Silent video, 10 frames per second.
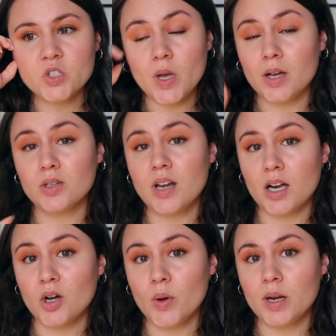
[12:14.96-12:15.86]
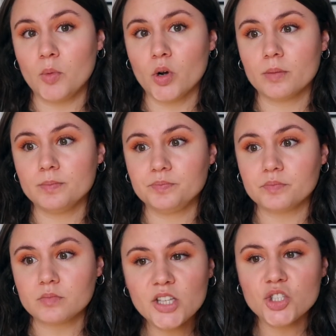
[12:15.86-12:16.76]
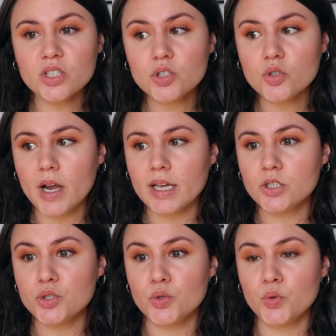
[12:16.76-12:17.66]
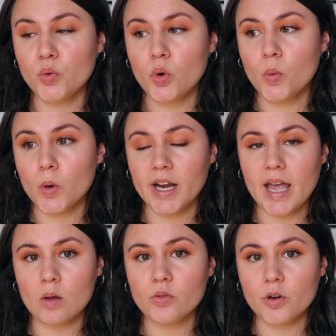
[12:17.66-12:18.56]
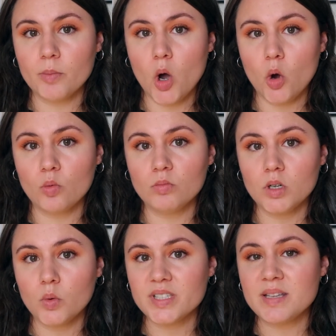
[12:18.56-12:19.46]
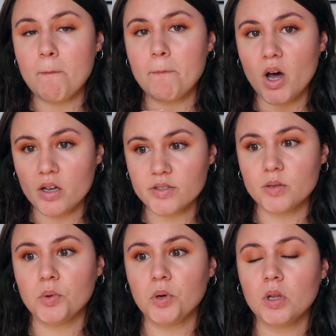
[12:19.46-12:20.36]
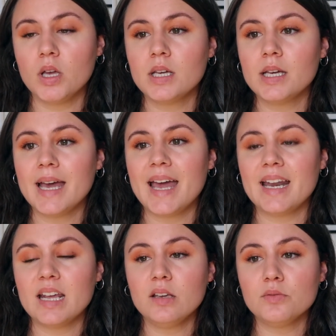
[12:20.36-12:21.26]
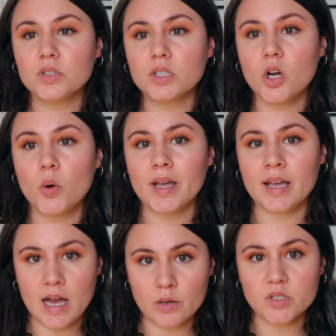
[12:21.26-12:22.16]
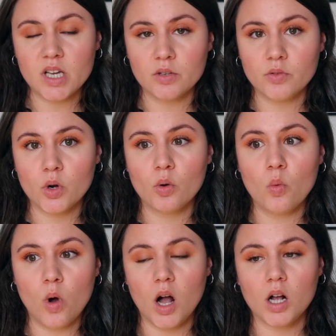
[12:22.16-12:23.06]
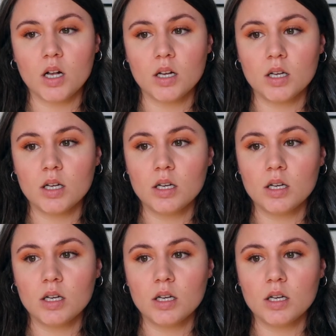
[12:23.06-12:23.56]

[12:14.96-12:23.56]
So I could not go anymore. And just trying to work out from home was impossible. And even going outside for a walk,